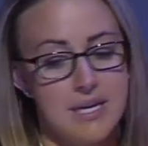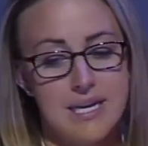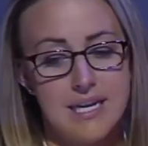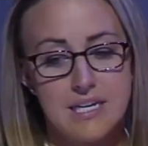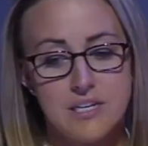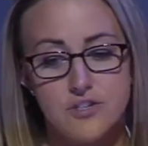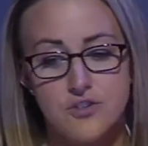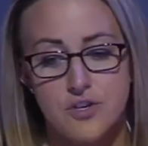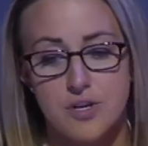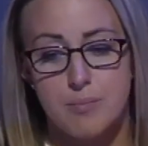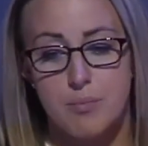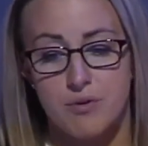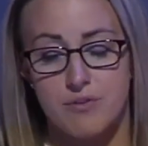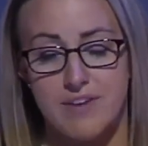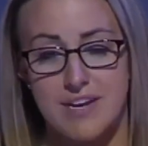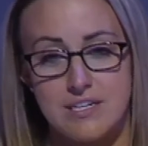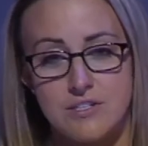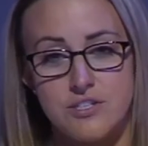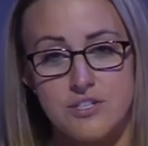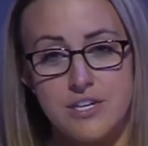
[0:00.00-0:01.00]
injury
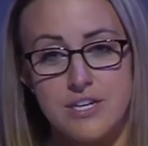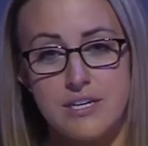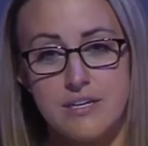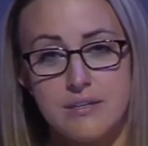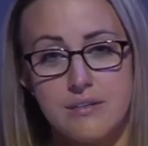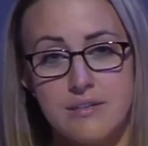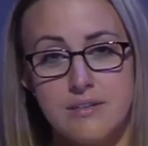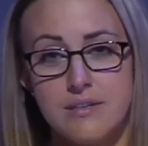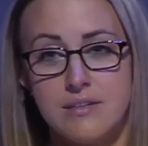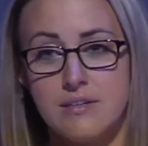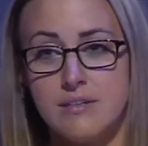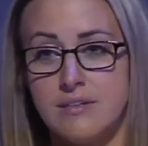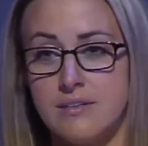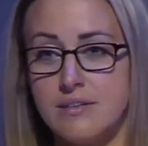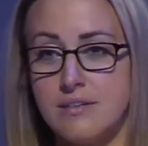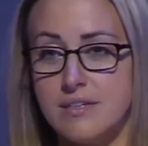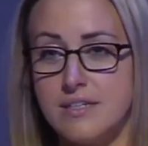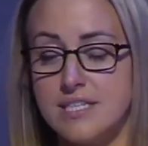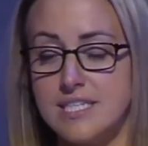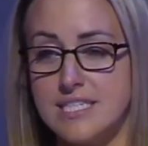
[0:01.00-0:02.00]
prevention,
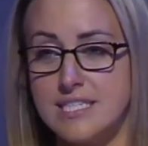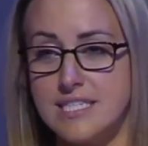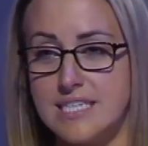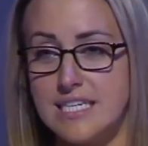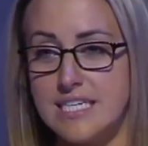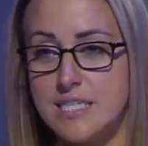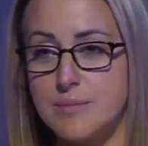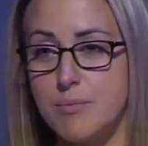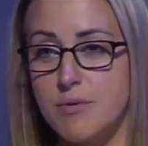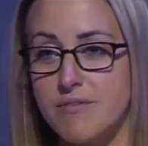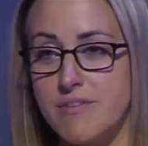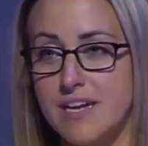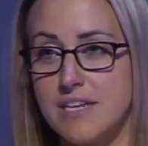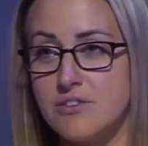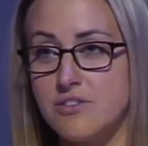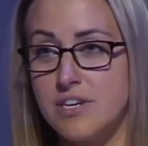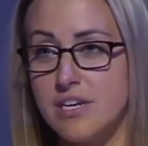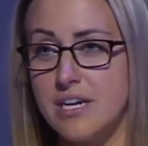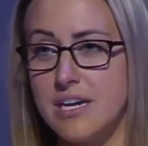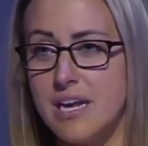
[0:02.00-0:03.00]
disease
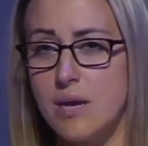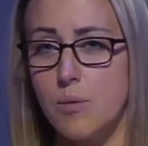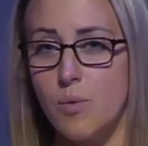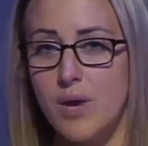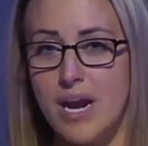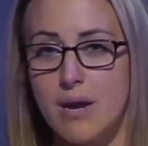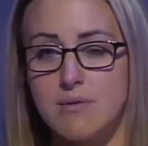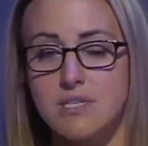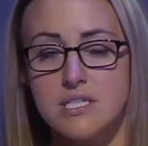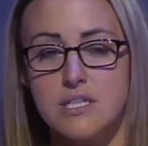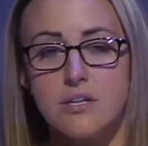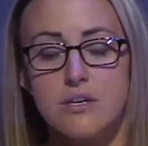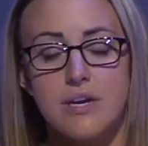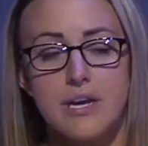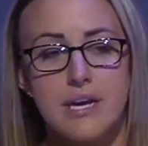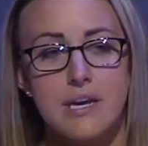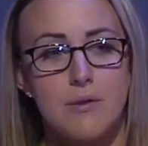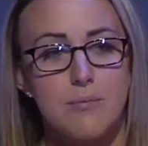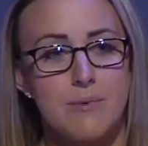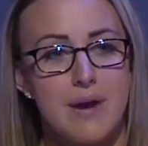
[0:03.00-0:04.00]
prevention, and when I was
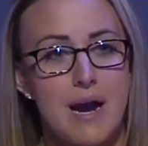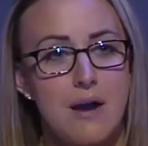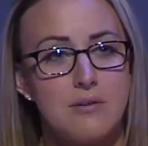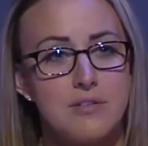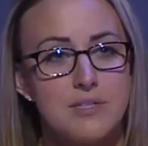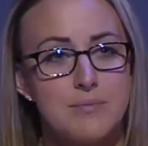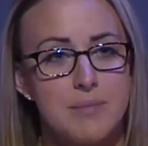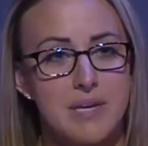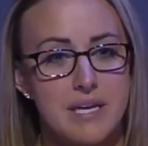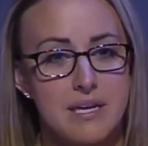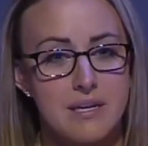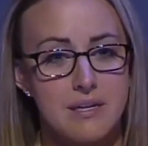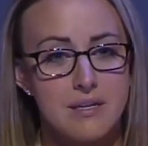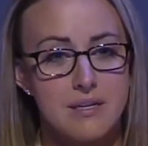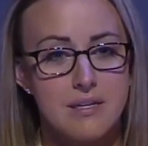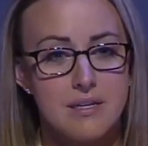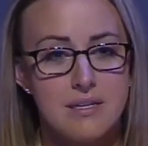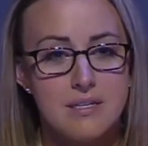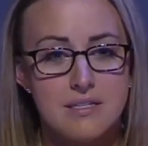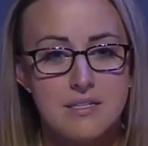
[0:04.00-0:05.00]
looking around me
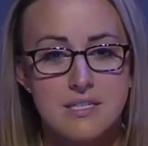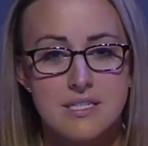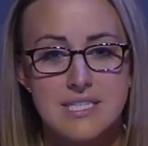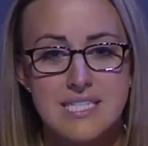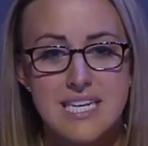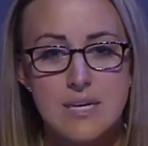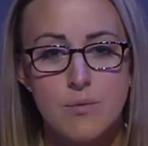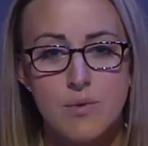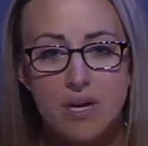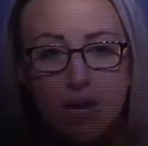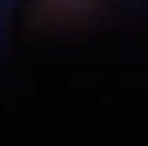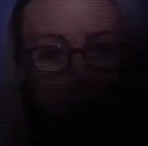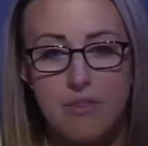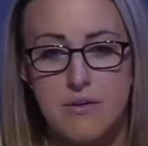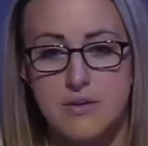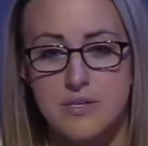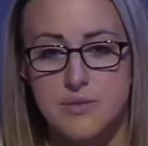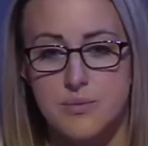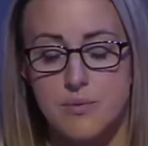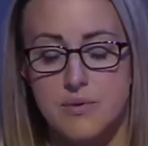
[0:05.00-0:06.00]
to see what
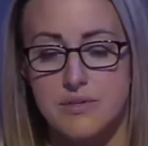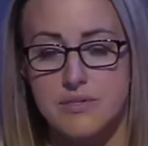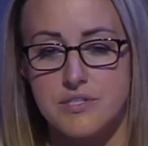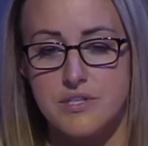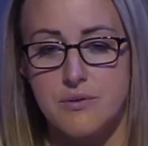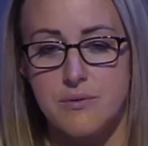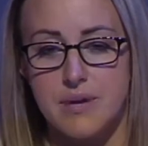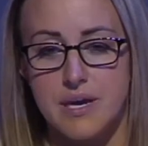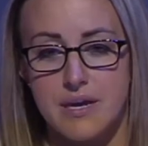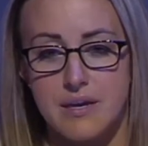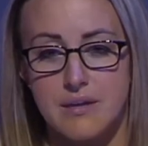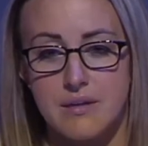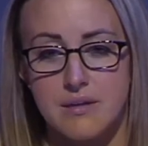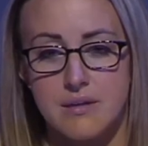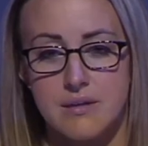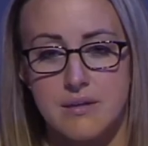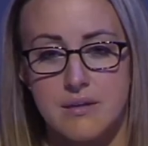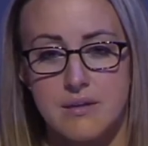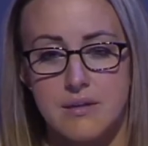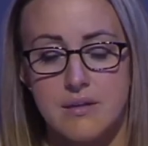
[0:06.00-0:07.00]
others were doing,
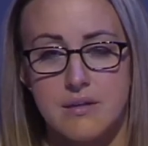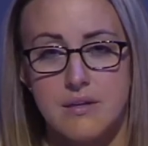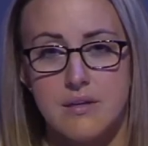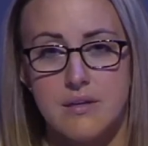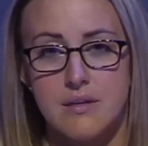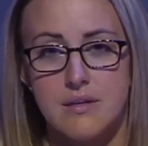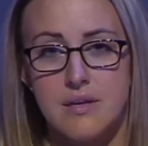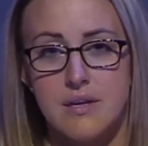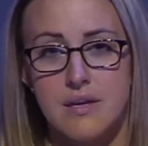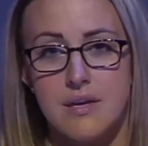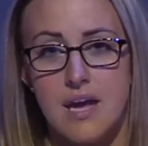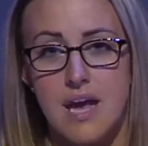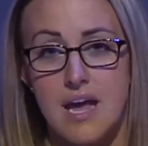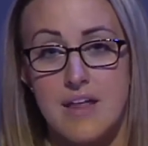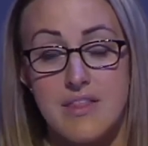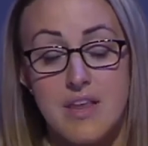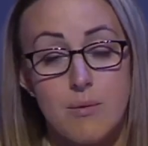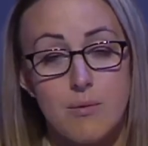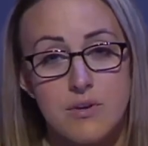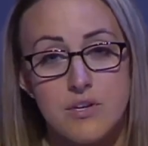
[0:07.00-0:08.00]

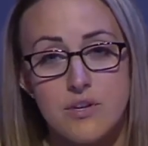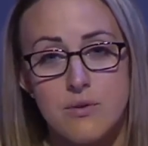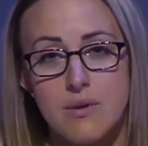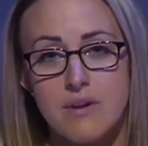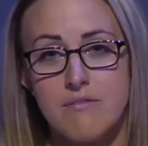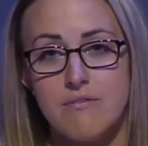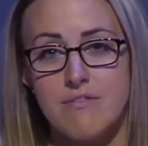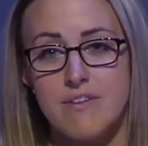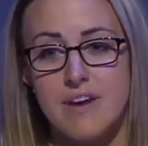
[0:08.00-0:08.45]
and they were doing